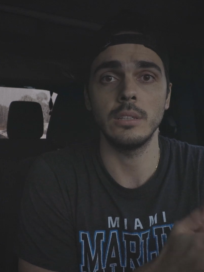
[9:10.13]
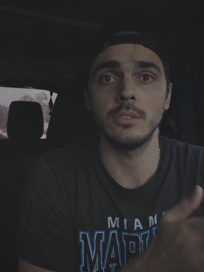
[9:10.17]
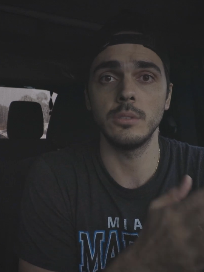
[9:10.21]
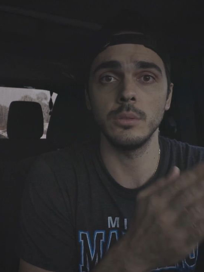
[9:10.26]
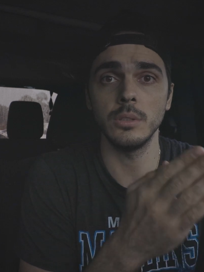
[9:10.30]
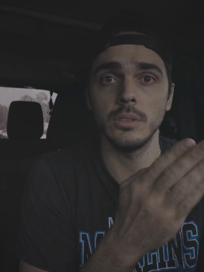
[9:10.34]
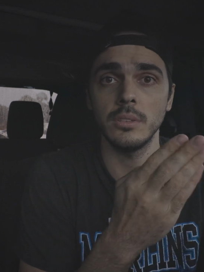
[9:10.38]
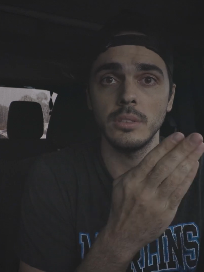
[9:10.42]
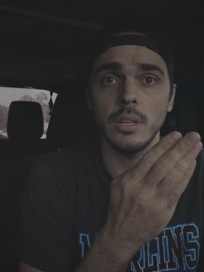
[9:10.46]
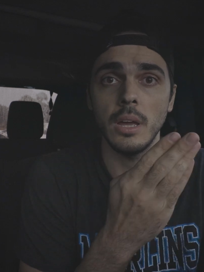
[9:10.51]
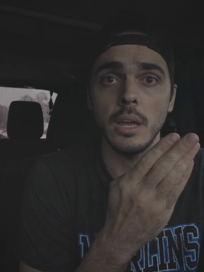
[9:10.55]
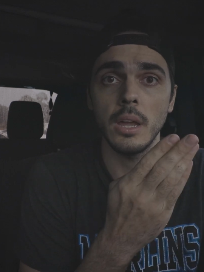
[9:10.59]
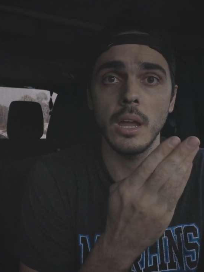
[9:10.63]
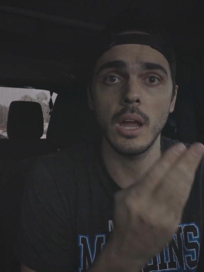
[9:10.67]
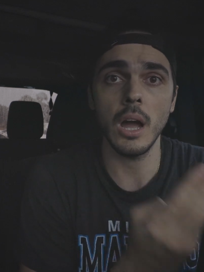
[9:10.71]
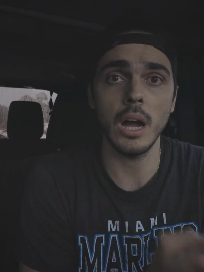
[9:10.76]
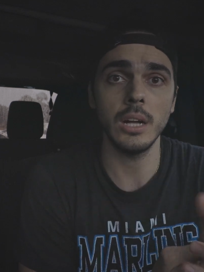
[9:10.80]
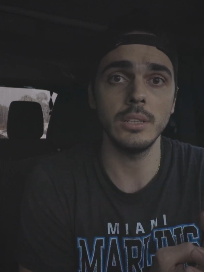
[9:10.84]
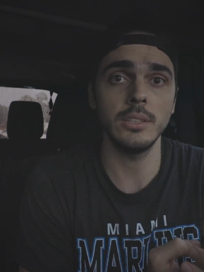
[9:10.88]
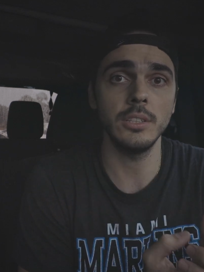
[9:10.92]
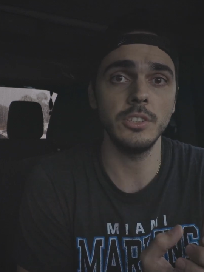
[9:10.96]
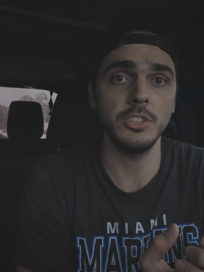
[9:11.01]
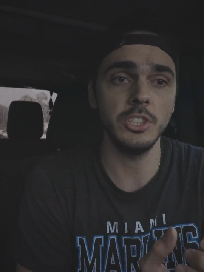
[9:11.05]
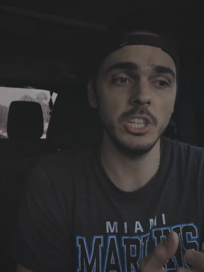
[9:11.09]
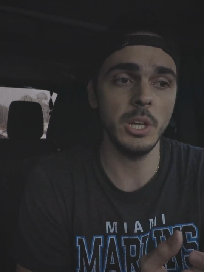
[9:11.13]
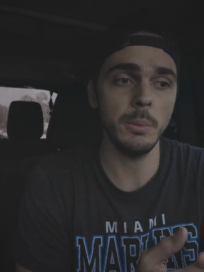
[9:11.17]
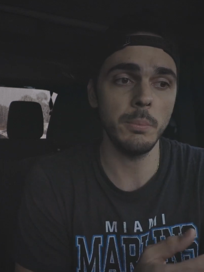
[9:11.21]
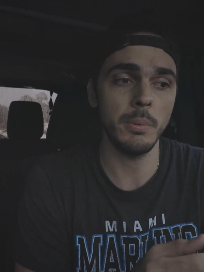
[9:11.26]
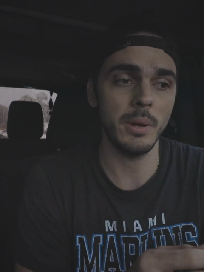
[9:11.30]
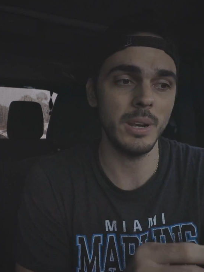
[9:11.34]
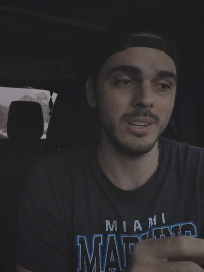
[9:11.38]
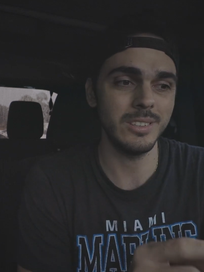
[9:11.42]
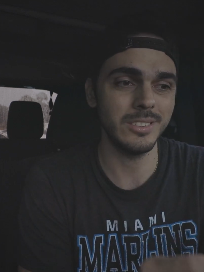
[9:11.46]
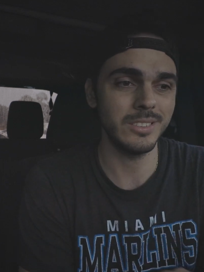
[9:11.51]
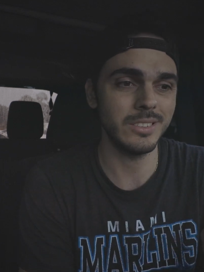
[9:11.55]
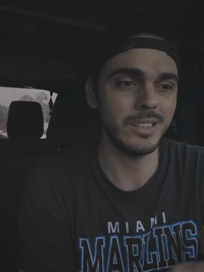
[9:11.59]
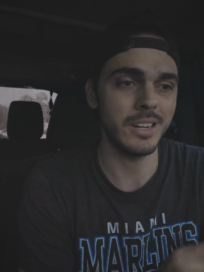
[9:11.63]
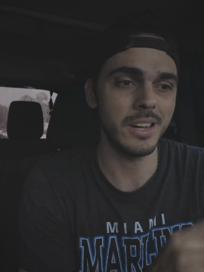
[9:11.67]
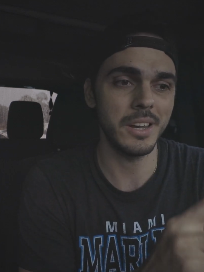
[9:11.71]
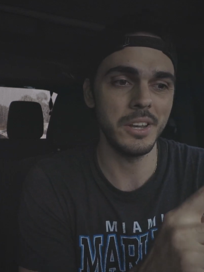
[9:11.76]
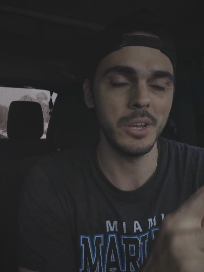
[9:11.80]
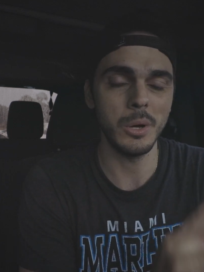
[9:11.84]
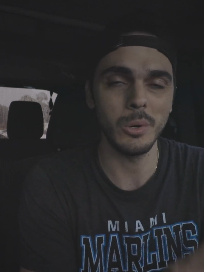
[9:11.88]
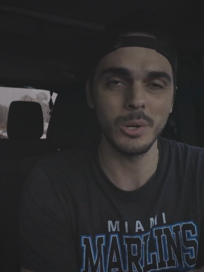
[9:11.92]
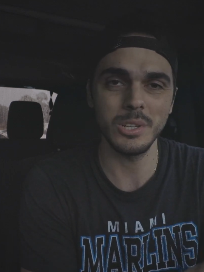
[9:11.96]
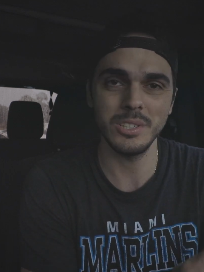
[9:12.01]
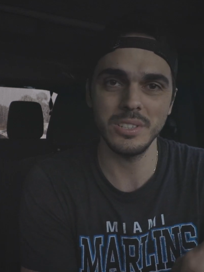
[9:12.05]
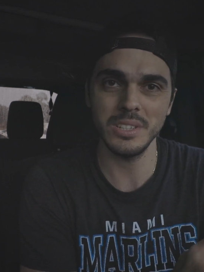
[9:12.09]
As soon as I got the Jeep and I started
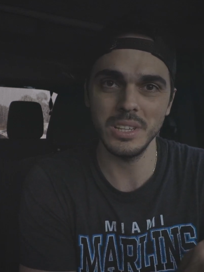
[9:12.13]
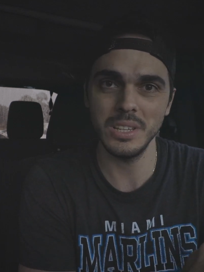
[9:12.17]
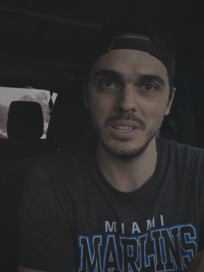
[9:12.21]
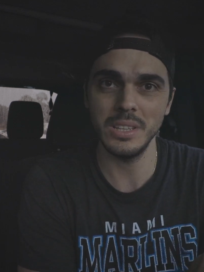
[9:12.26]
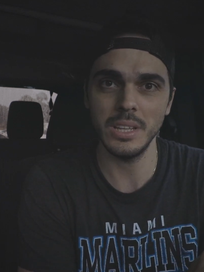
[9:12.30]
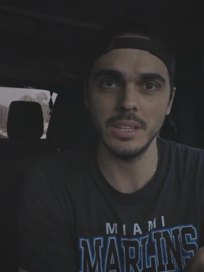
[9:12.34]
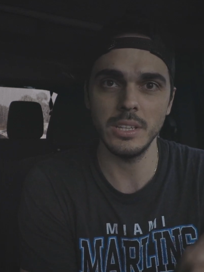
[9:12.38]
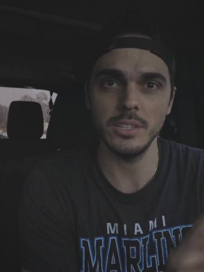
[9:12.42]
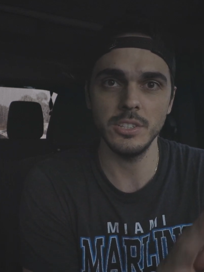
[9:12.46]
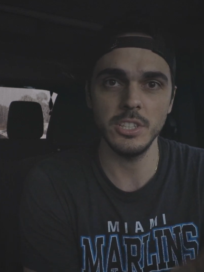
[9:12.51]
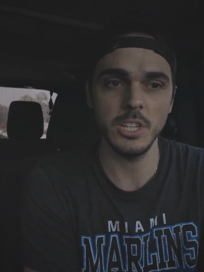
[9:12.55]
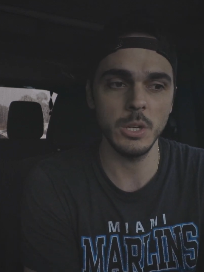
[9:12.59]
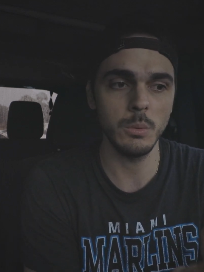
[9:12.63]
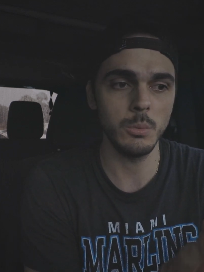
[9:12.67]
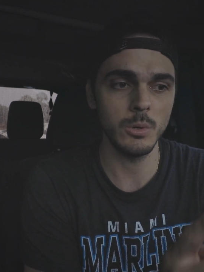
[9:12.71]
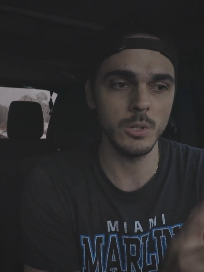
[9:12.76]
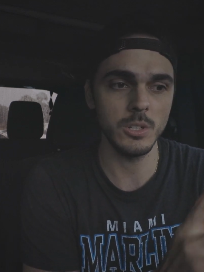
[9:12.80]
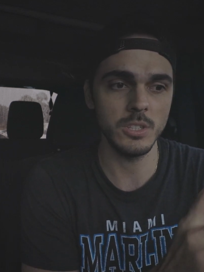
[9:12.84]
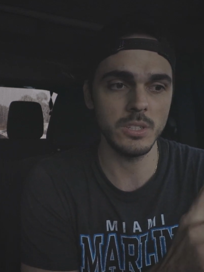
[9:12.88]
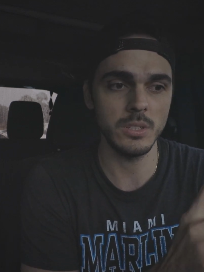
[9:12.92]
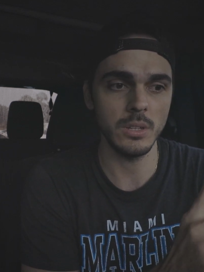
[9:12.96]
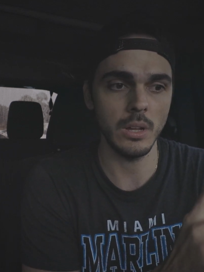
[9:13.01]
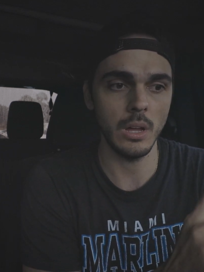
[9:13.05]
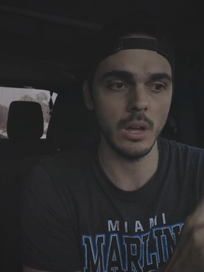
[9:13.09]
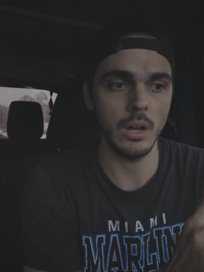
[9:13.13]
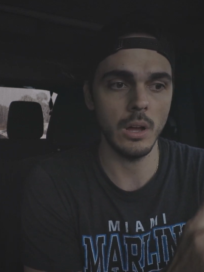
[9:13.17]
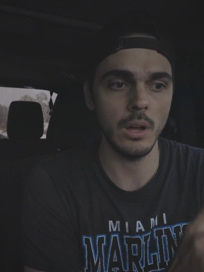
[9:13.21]
noticing that the Jeep was